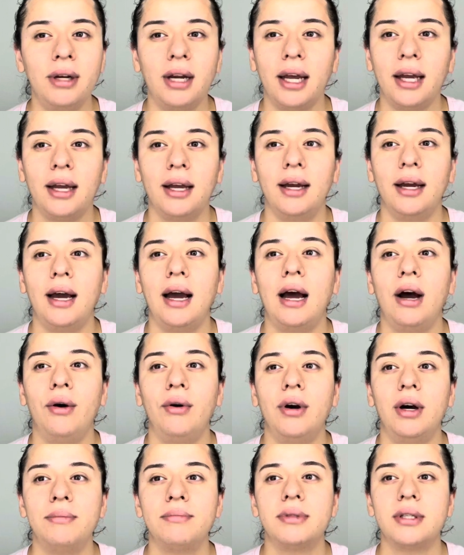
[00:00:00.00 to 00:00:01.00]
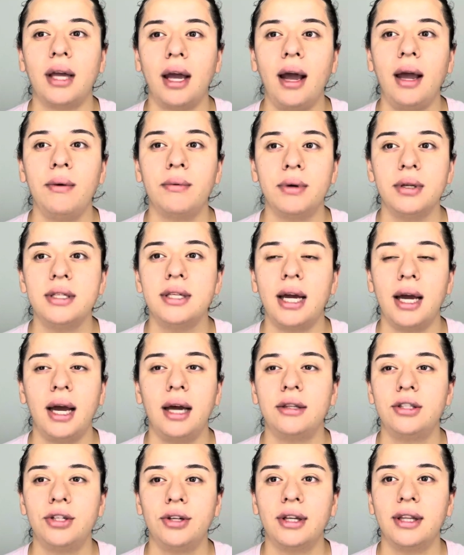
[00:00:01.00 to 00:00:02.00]
like how upset I was
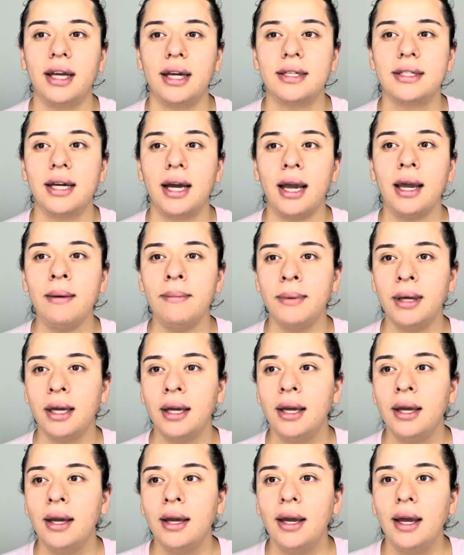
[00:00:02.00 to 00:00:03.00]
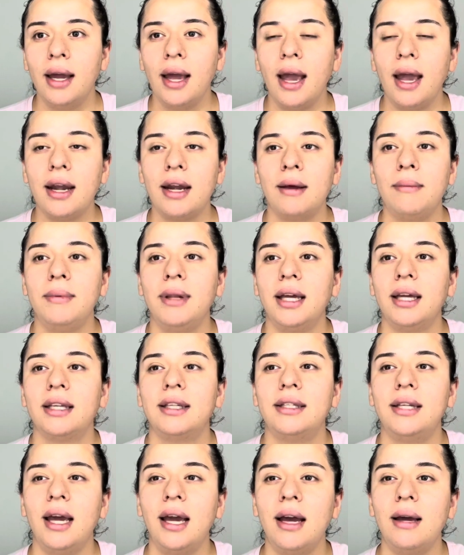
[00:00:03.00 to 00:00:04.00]
at during that time. And I'm like,
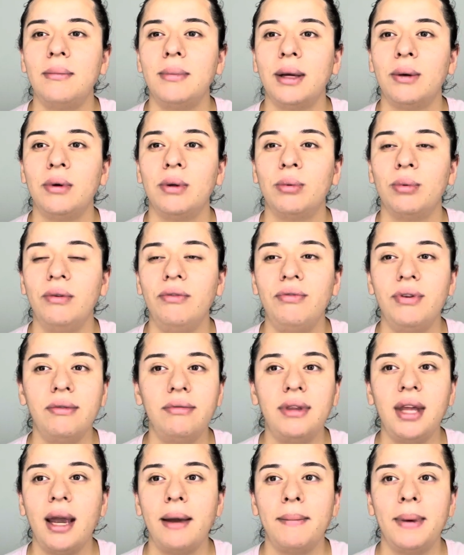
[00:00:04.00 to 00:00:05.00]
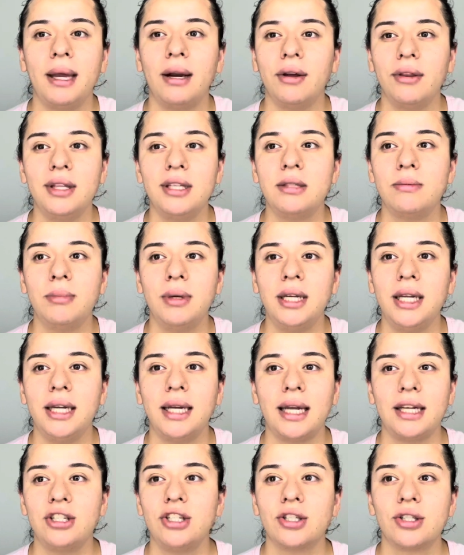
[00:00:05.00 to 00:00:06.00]
damn, like with 150, I made all this money and
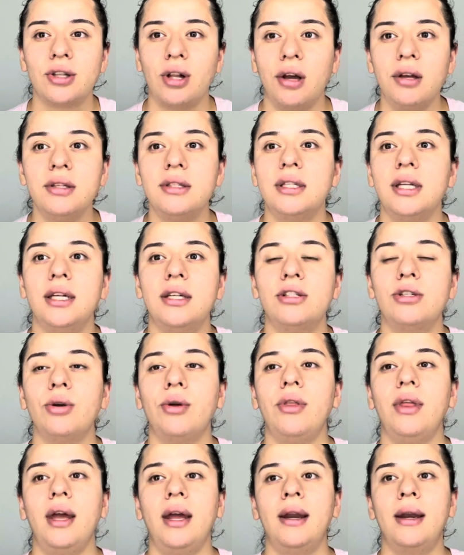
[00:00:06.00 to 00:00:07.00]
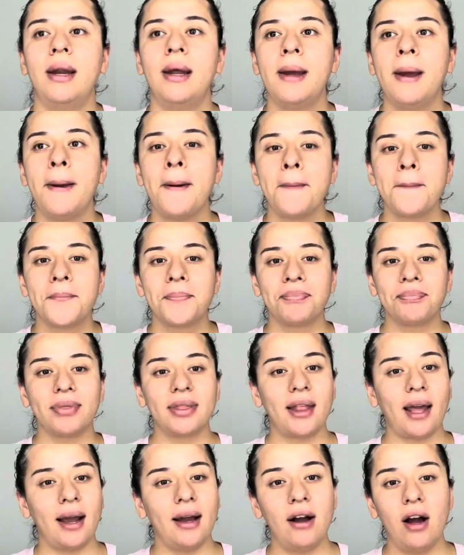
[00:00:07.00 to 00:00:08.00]
I just lost it. So then
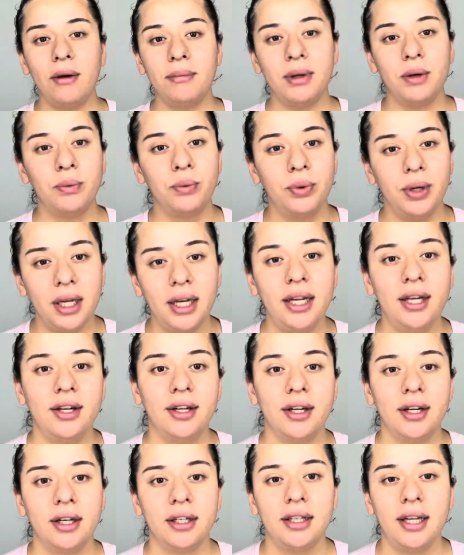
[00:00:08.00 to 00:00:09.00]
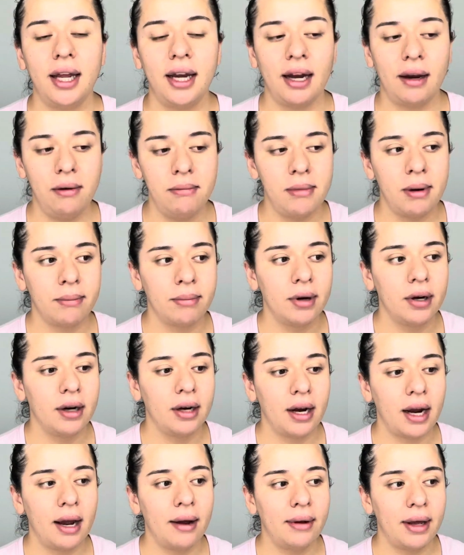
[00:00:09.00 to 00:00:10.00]
that got me really hooked. And I remember
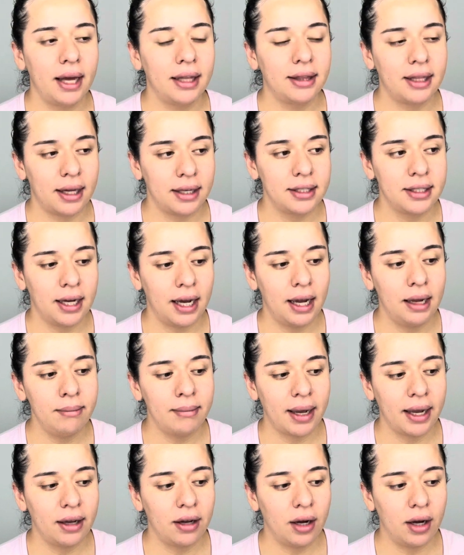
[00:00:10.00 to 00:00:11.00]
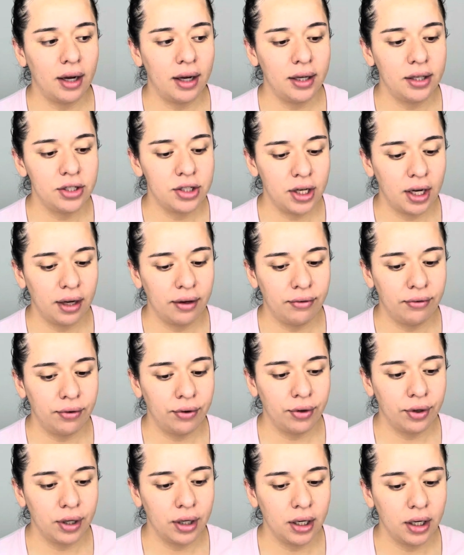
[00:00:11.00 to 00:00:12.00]
at that time, I got a check
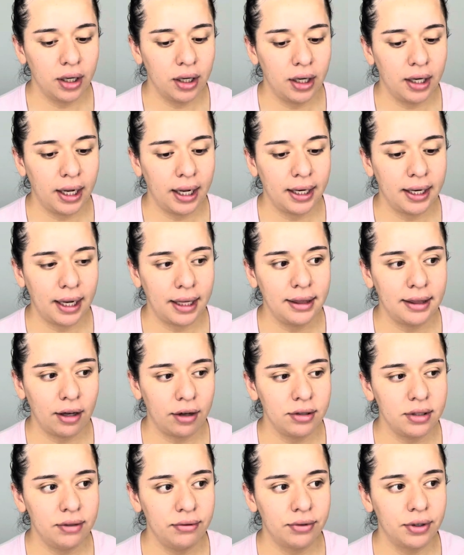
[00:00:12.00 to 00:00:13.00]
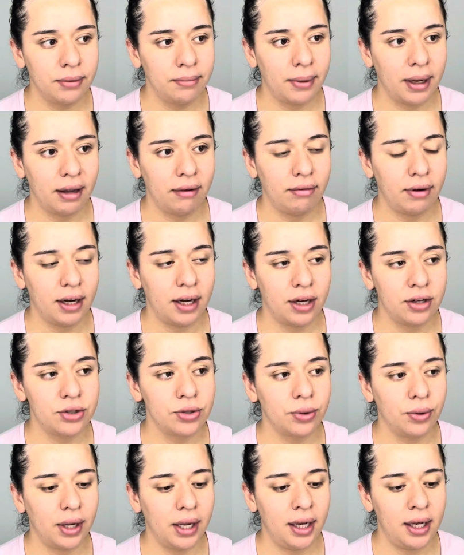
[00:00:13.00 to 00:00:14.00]
for like 9,000 from my
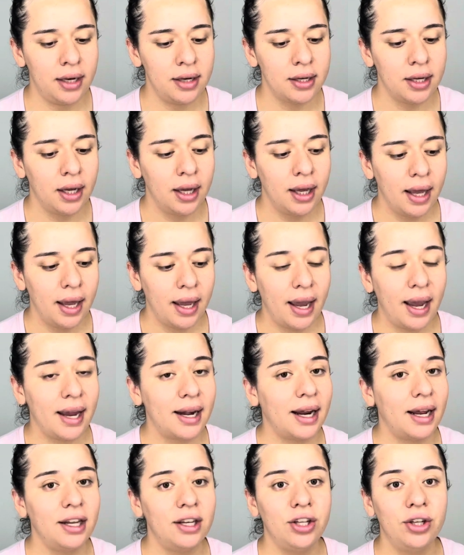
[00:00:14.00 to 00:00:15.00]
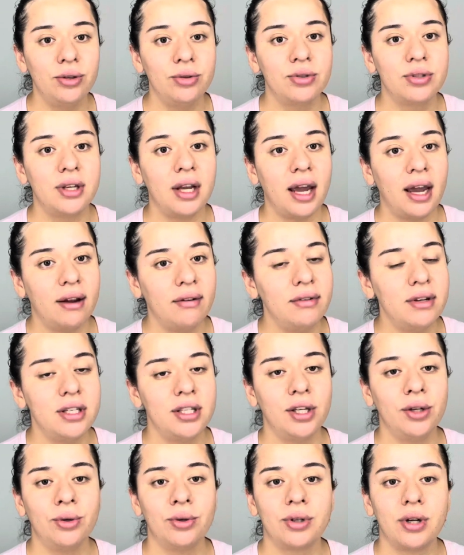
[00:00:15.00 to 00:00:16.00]
financial aid. And I used every
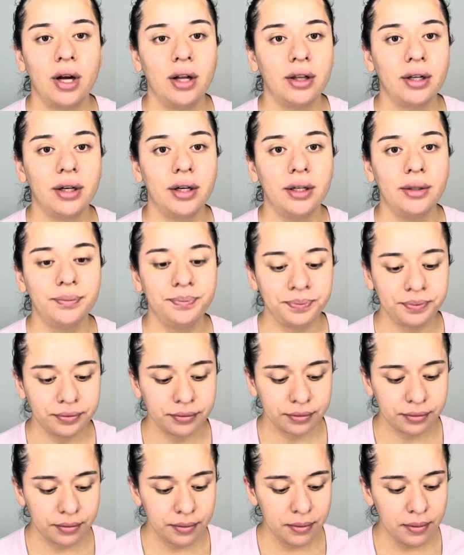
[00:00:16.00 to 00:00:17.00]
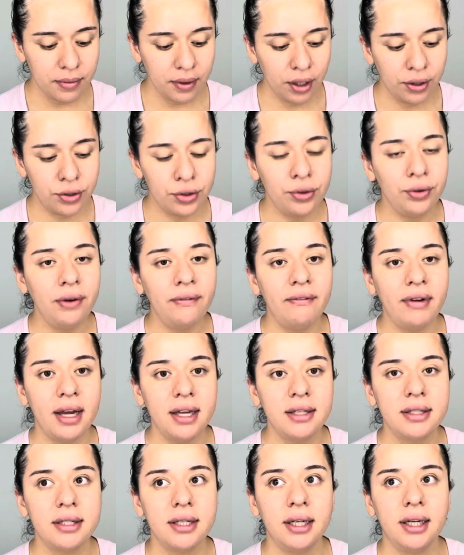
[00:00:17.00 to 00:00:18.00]
single dollar to
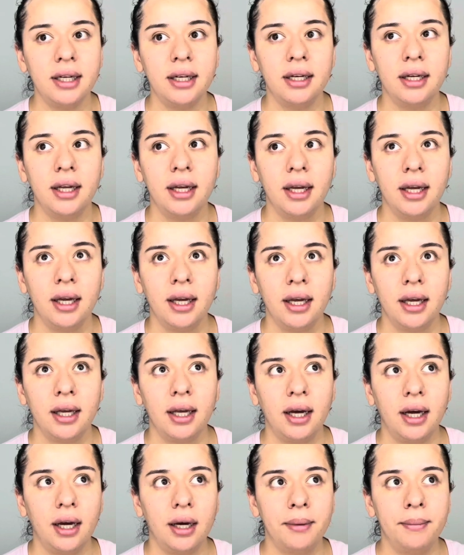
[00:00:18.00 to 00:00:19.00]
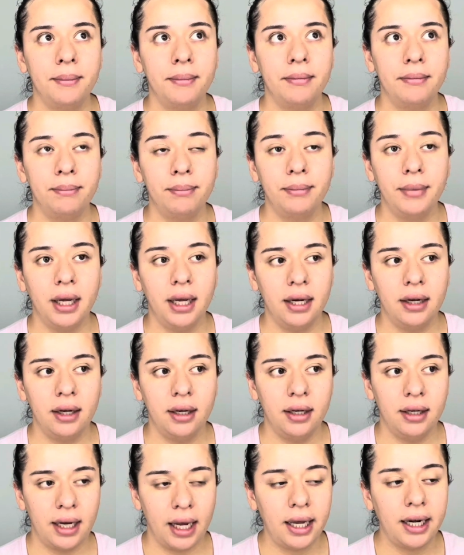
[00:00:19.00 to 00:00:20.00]
invest in
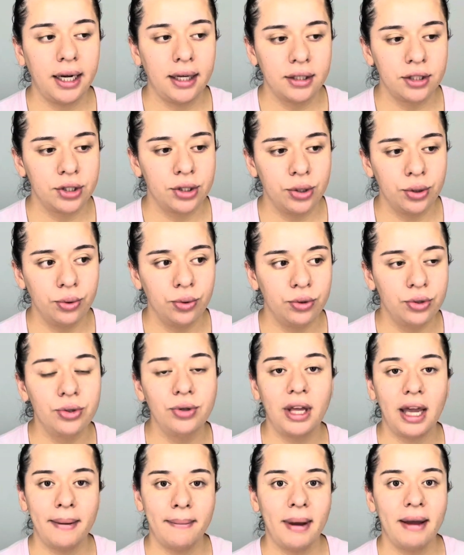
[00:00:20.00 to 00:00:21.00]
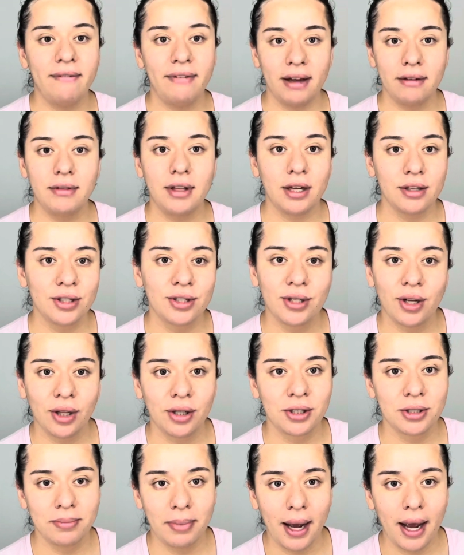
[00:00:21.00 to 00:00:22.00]
Nadex to get my
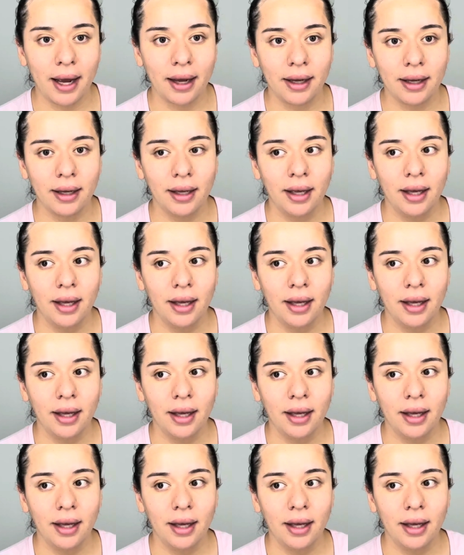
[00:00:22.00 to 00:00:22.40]
$5,000 back.